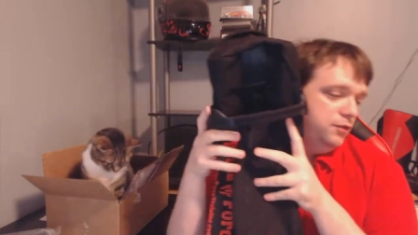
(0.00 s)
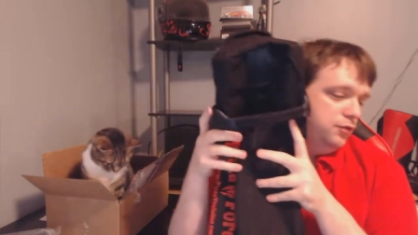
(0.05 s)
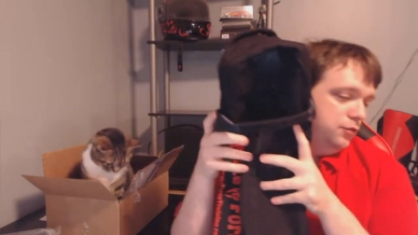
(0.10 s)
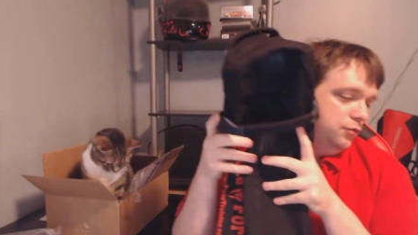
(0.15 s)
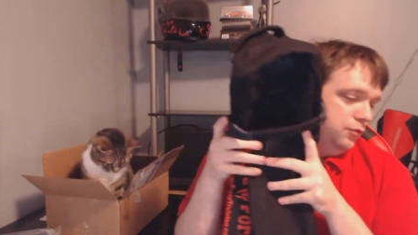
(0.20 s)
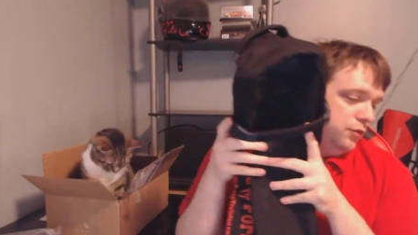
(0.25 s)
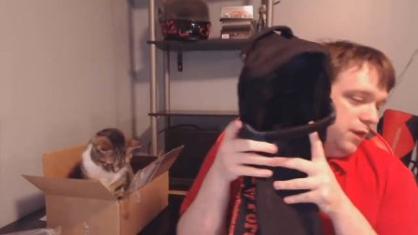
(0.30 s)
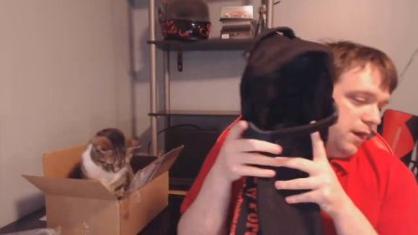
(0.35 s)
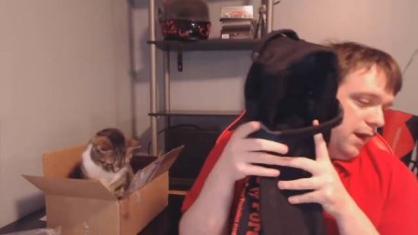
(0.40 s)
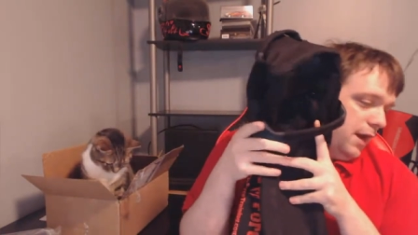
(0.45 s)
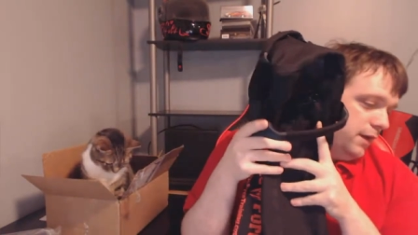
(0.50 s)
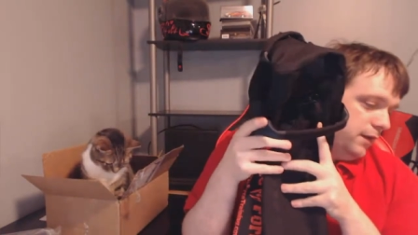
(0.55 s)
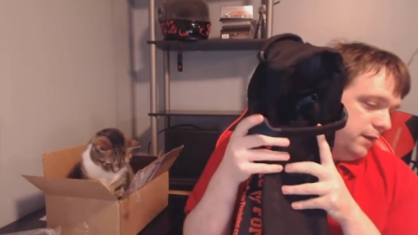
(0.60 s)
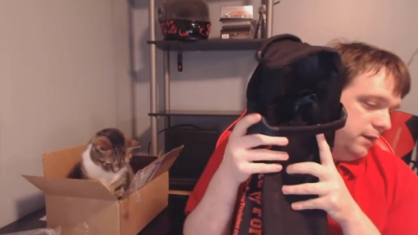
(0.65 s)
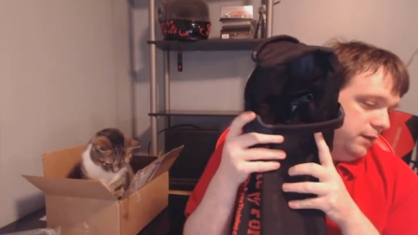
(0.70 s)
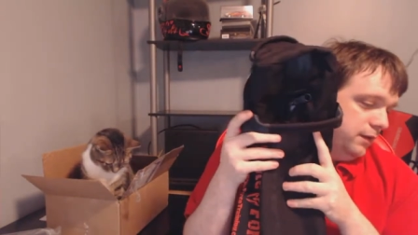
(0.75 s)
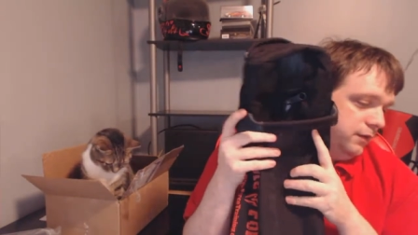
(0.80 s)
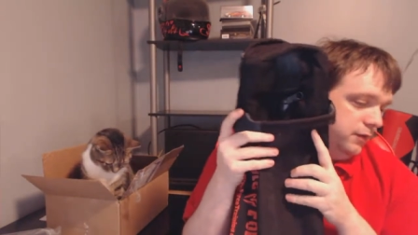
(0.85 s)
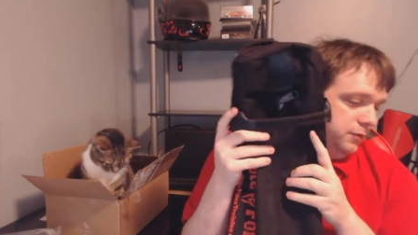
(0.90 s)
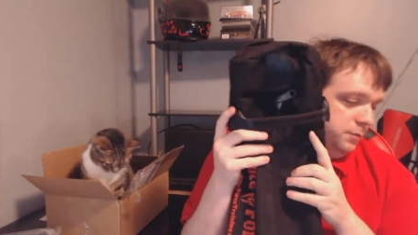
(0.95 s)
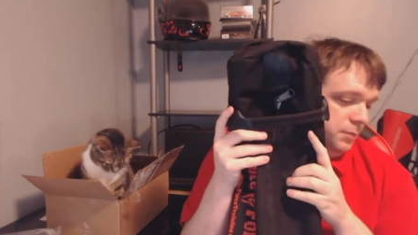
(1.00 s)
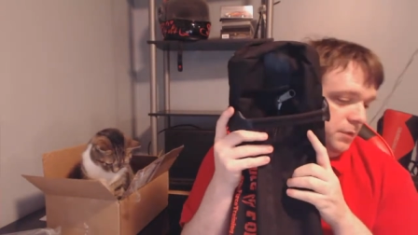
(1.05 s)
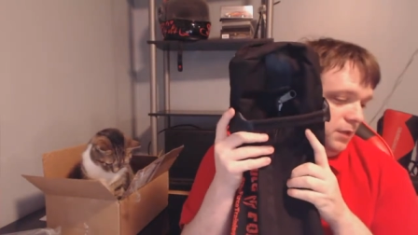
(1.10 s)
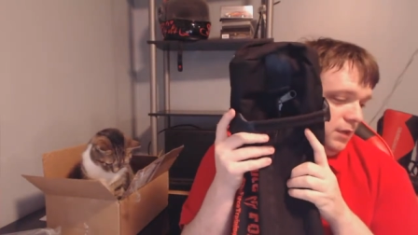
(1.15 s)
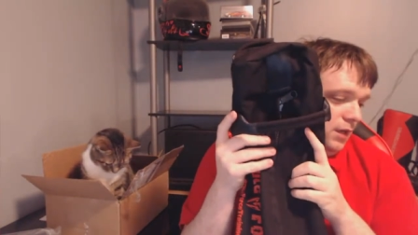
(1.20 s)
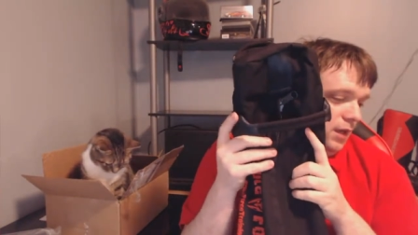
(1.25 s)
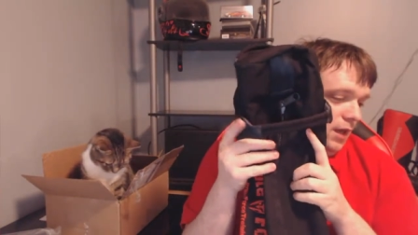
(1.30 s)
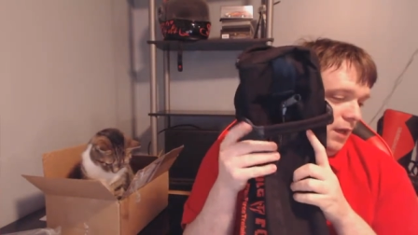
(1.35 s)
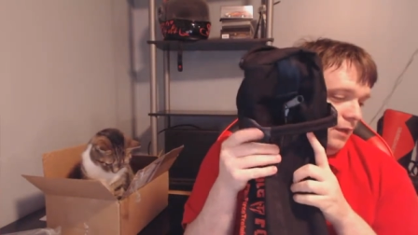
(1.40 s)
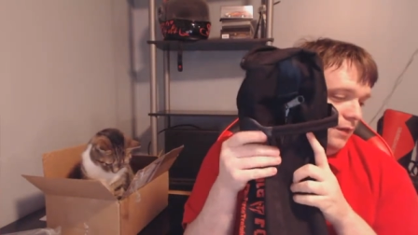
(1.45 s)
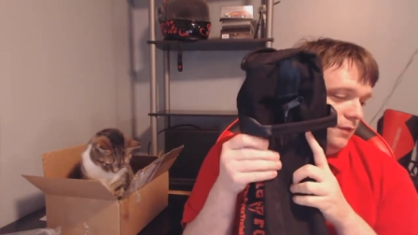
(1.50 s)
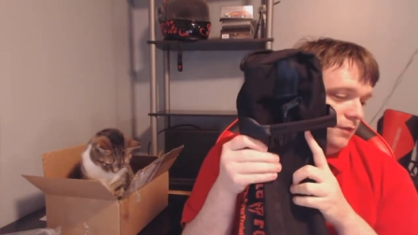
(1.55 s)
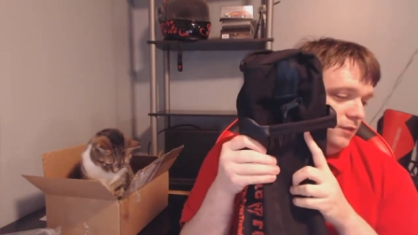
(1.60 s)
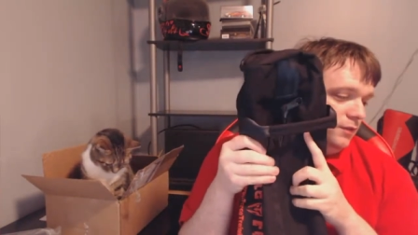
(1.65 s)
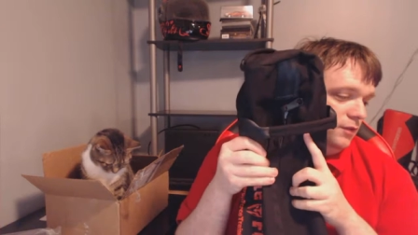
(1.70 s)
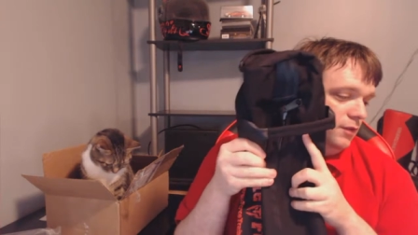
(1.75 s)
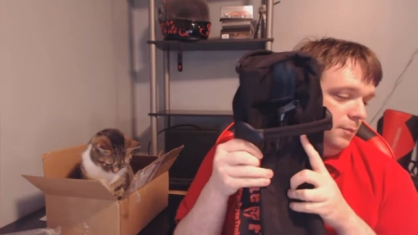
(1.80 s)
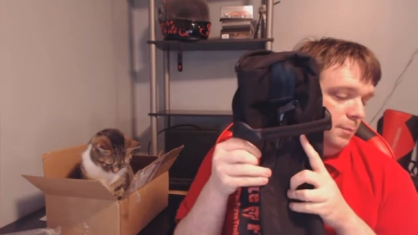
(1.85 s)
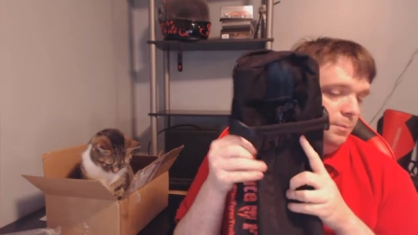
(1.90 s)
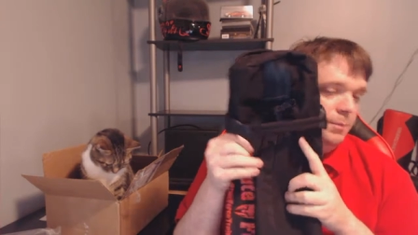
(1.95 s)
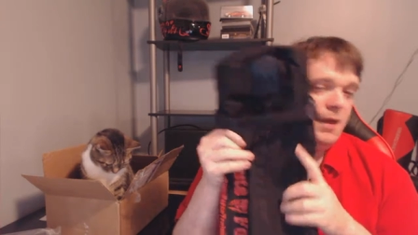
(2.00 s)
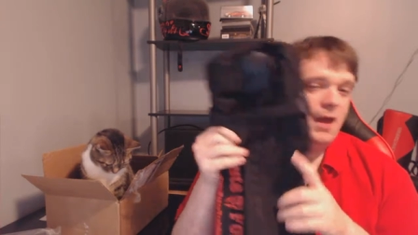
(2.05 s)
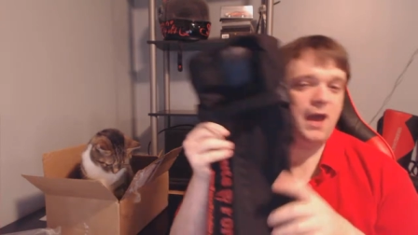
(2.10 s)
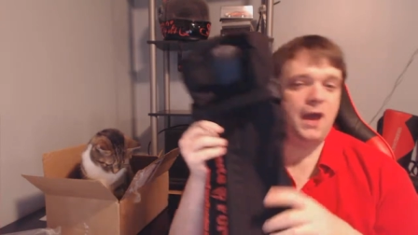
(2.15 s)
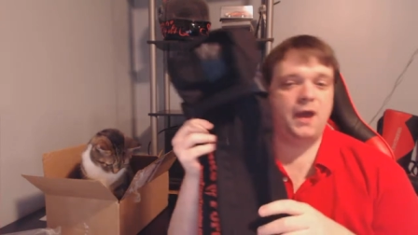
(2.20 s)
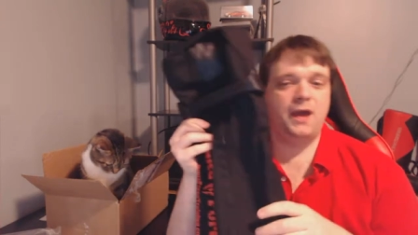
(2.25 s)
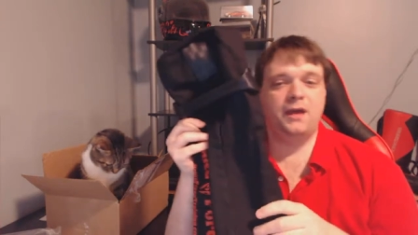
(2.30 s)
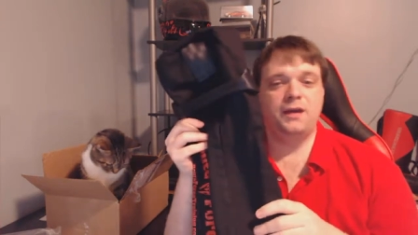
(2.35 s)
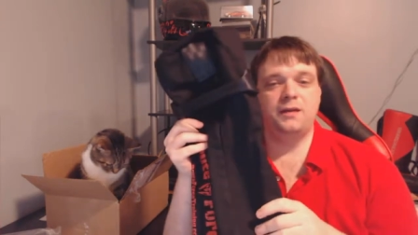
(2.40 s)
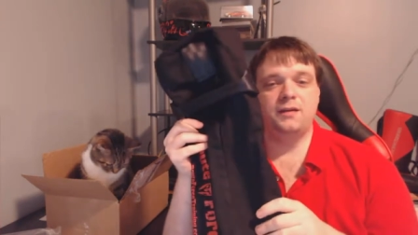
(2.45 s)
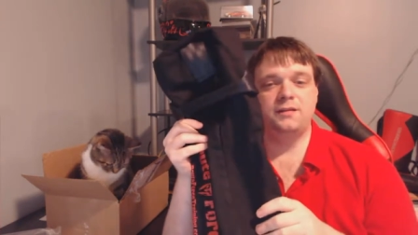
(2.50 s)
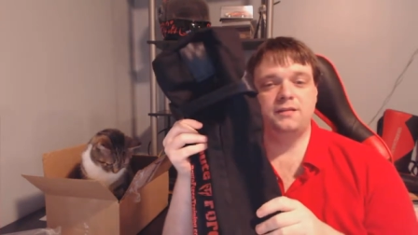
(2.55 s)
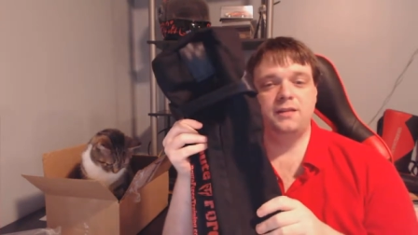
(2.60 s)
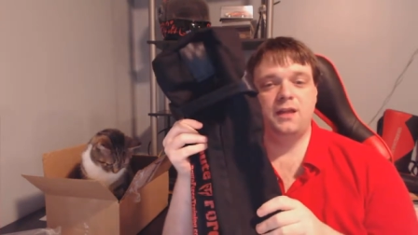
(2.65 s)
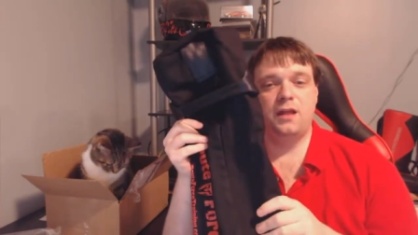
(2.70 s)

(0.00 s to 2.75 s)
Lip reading: do that is because the bag